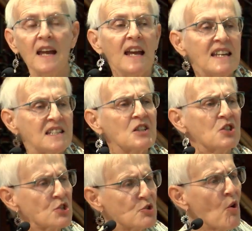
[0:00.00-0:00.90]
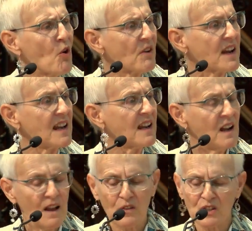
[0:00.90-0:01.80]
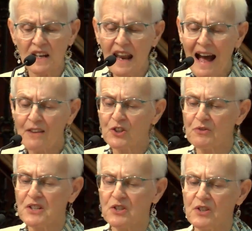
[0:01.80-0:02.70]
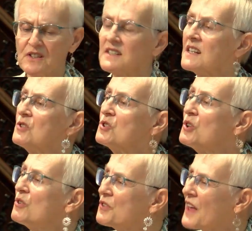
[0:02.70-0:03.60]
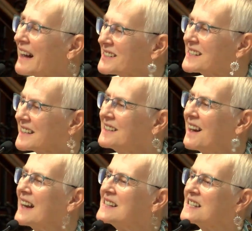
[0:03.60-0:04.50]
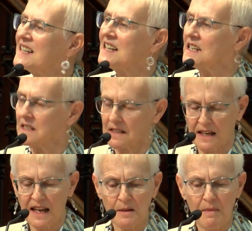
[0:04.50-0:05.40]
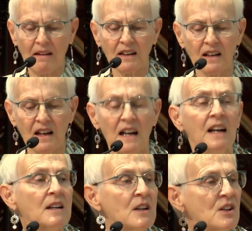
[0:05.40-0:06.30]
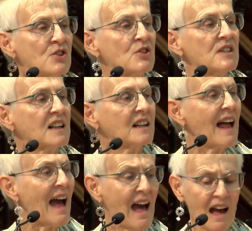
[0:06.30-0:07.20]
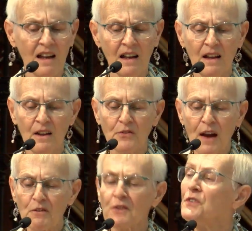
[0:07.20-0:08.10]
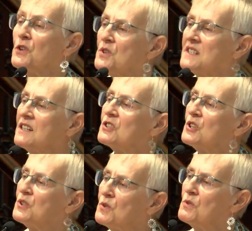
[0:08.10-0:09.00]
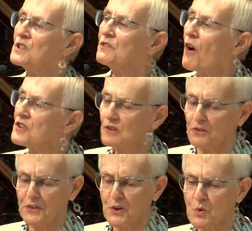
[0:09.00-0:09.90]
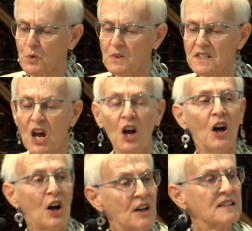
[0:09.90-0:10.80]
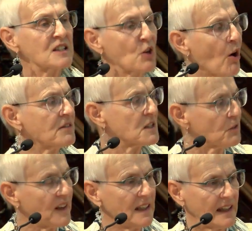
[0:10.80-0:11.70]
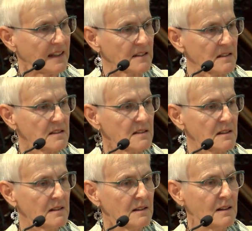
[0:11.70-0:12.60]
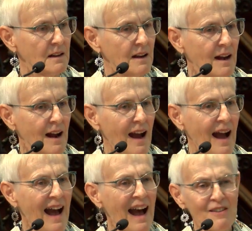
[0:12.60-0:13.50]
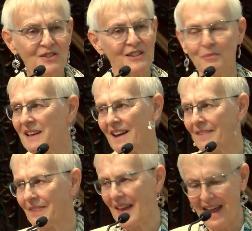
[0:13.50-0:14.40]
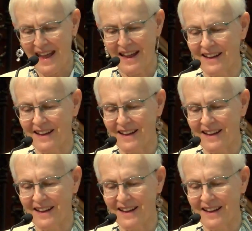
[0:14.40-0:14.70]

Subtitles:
It's a story that allowed Christians in 2019 in America to declare that refusing to use fossil fuels hurts God's feelings. How did we get there?